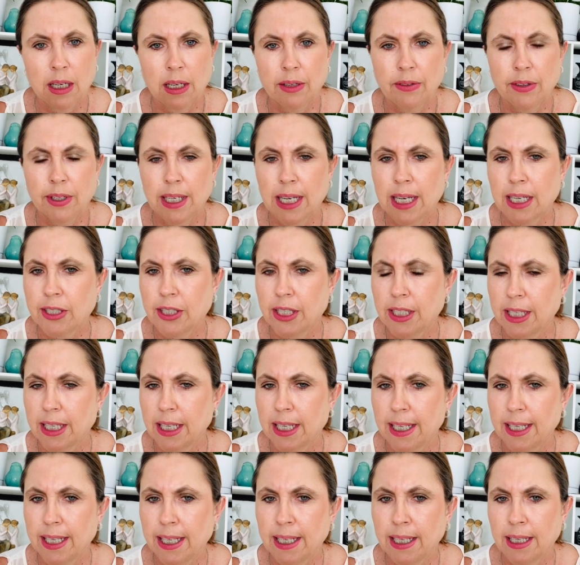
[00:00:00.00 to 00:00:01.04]
The
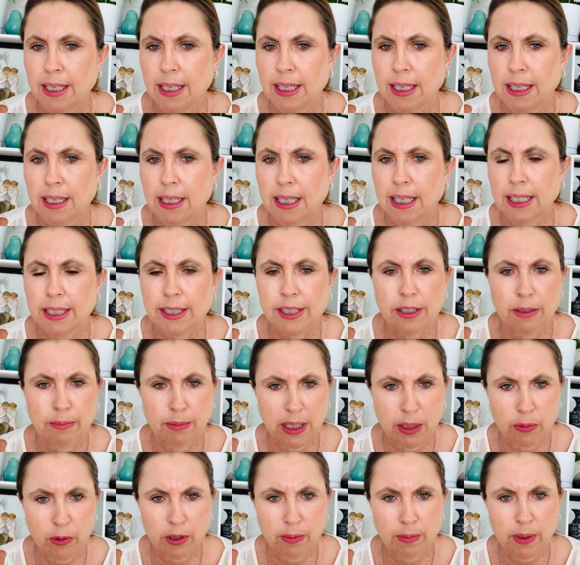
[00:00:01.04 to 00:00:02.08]
RTA asked to
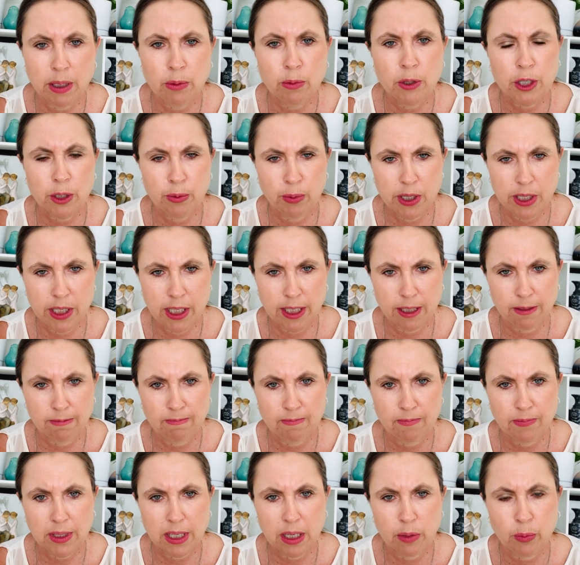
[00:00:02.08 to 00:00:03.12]
meet with me, which we did,
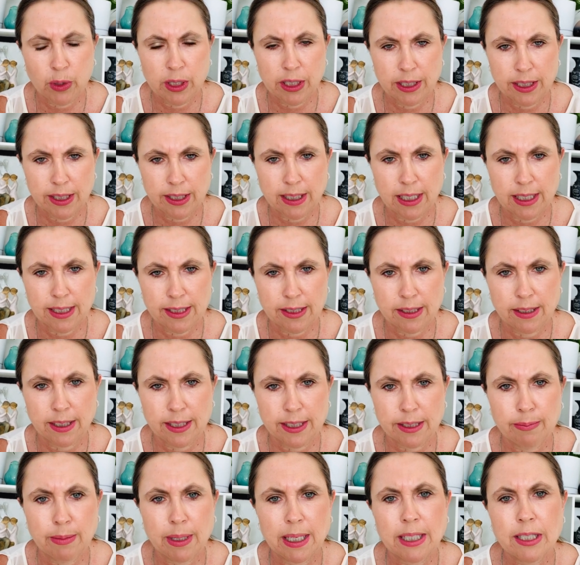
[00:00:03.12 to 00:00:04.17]
and we discussed
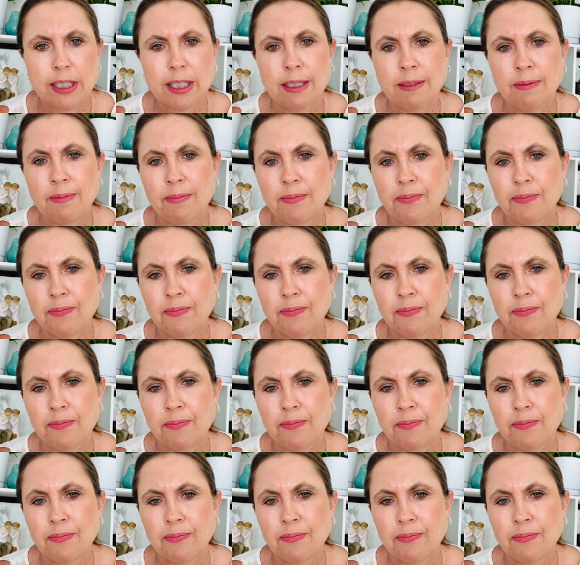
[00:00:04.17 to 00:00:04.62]
this matter.